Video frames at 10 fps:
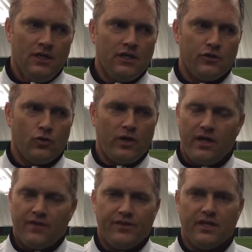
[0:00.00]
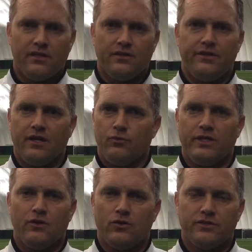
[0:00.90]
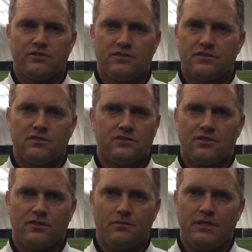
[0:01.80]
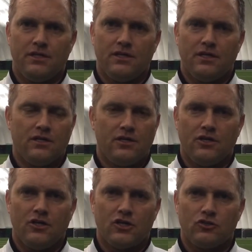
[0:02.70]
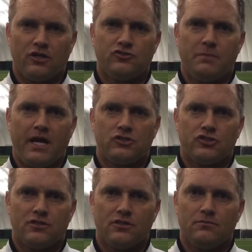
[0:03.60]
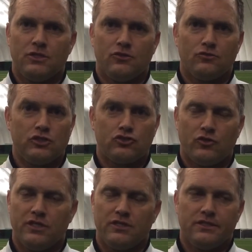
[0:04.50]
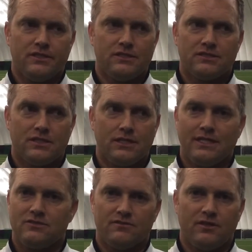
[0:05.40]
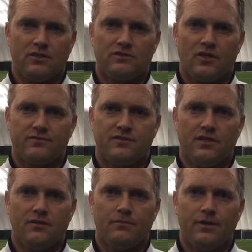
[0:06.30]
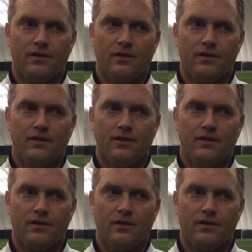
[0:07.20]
you know, at the end of the day, we know this is just going to be a, a, a, grudge match. Um, you know, Detroit is a, is a very tough team.